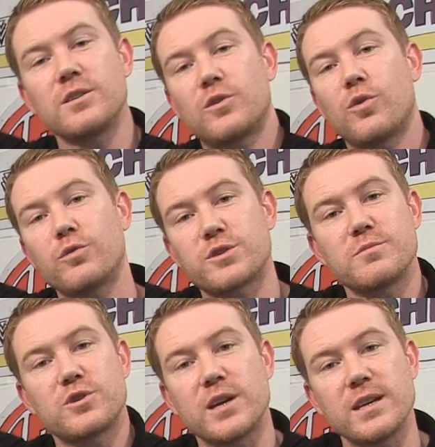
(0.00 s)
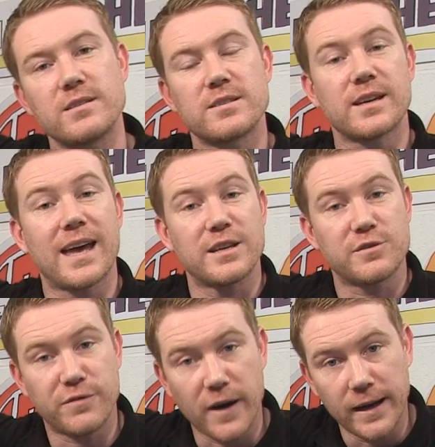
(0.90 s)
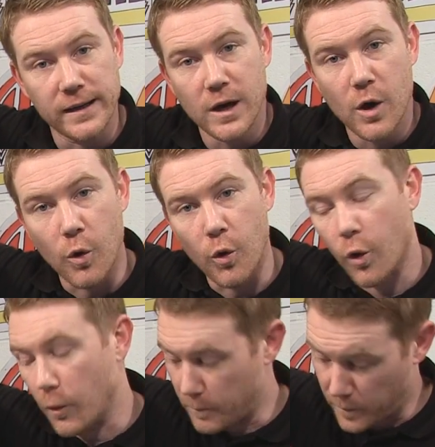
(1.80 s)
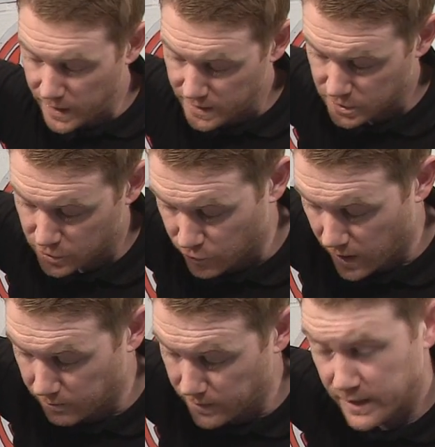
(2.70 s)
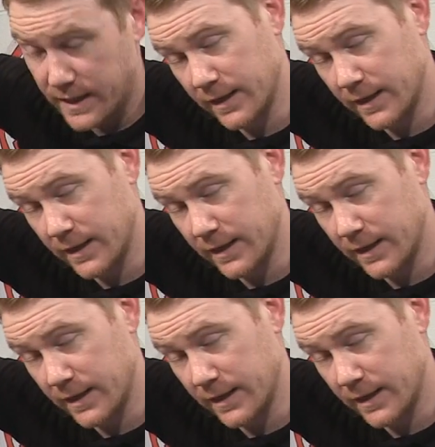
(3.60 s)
can cause the machine to catch fire or pierce the drum